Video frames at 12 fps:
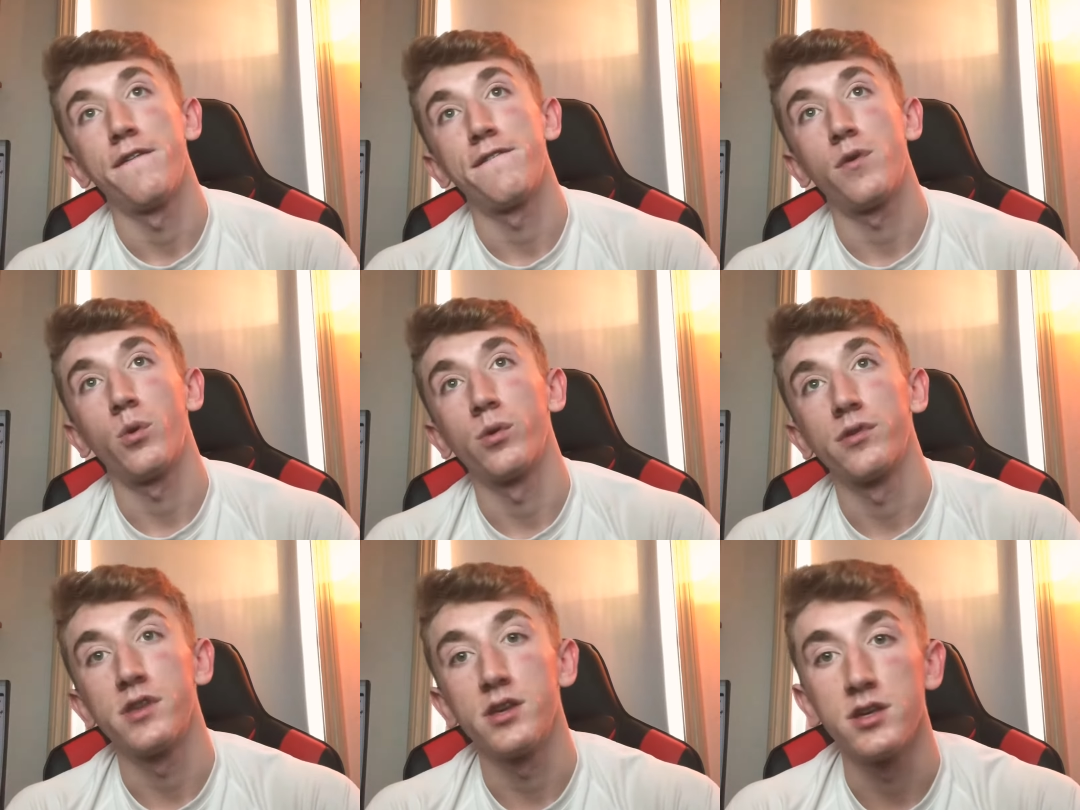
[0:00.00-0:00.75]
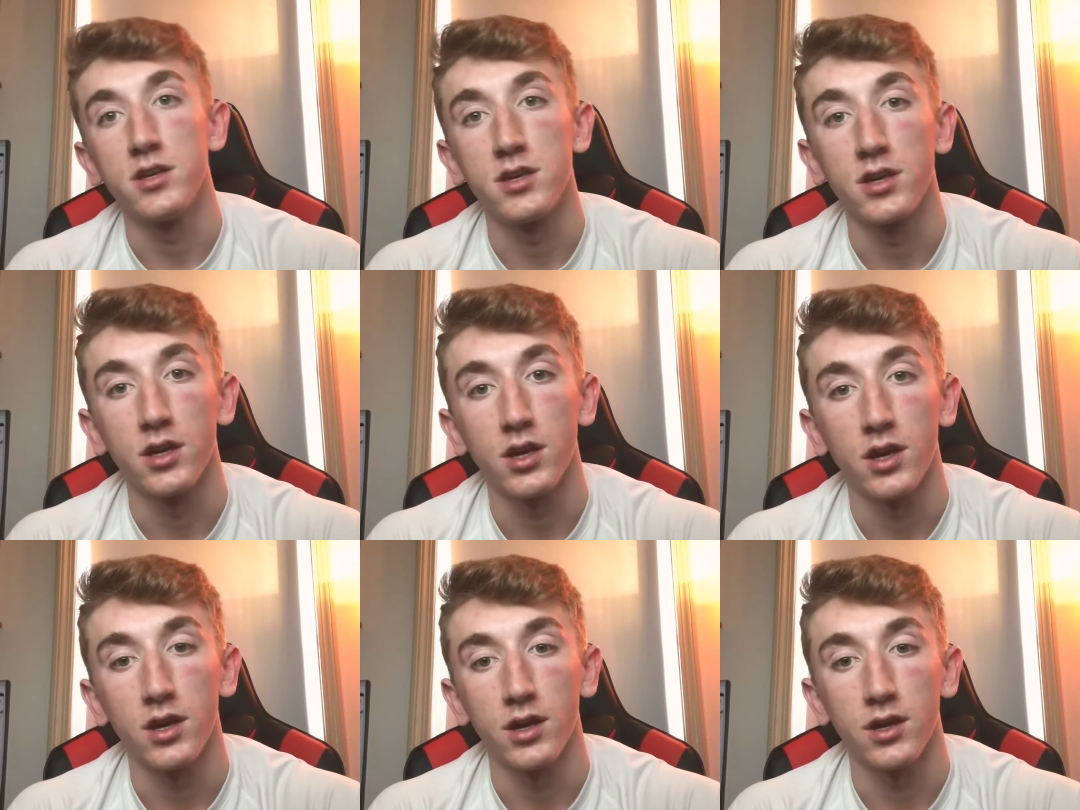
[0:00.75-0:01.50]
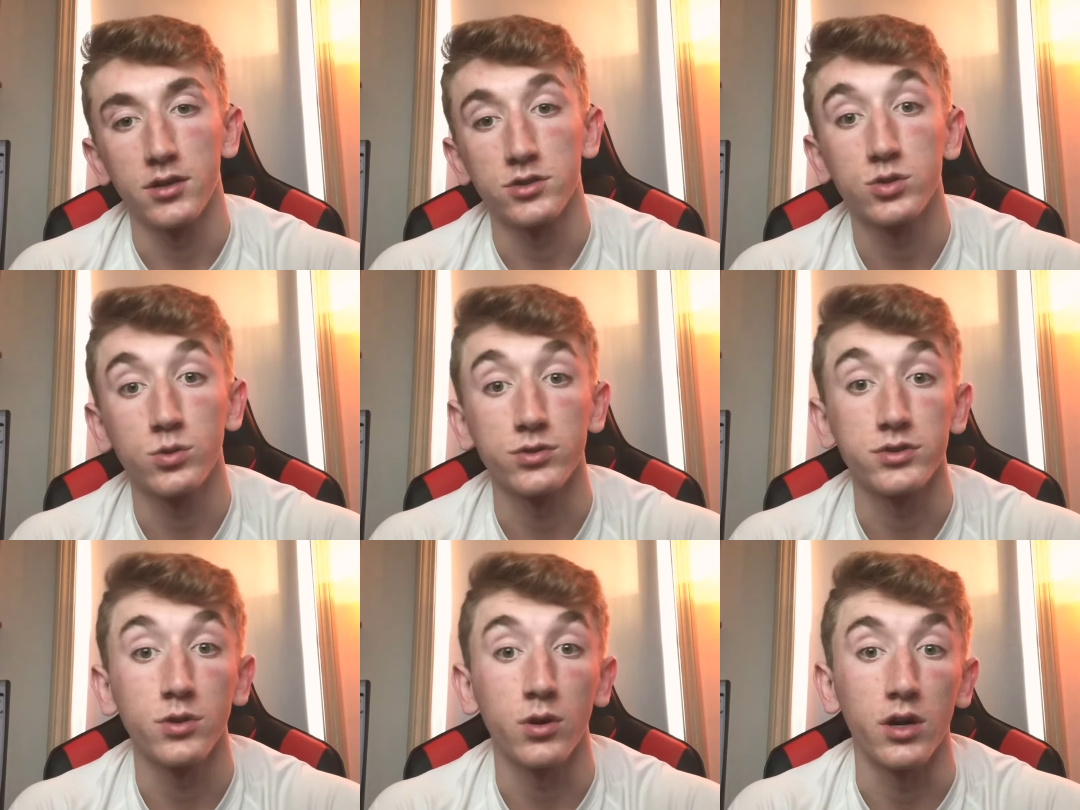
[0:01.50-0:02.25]
for the uh, school
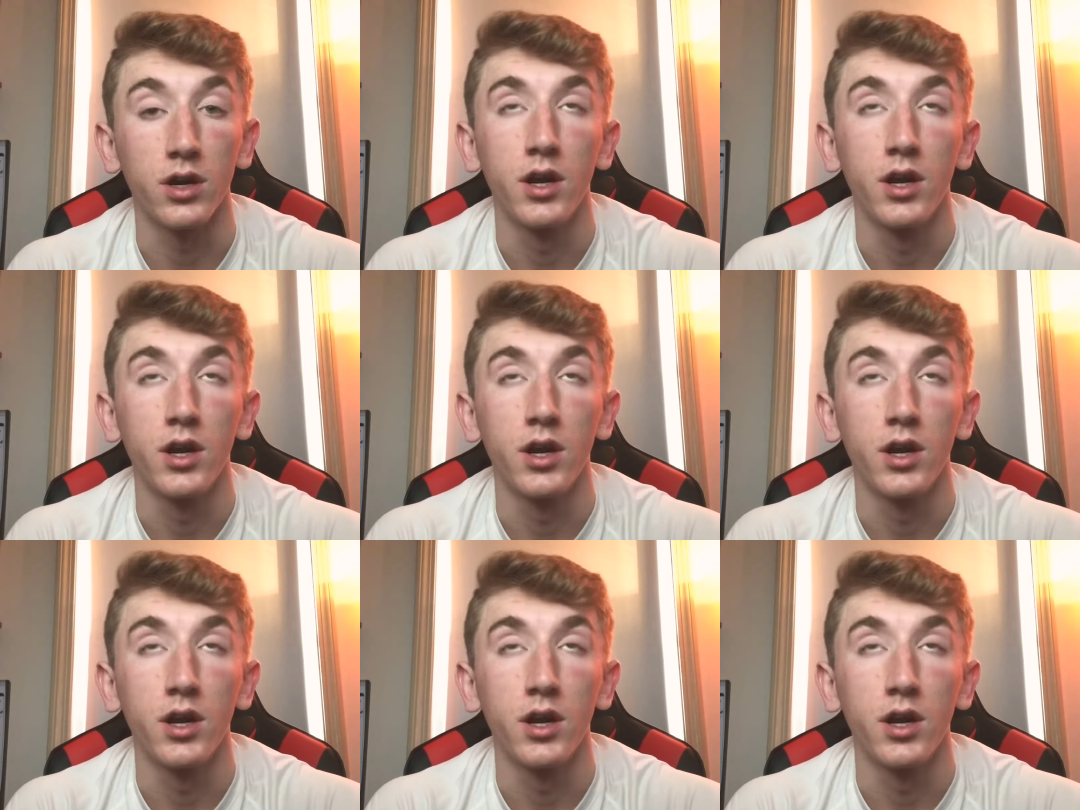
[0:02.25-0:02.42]
store.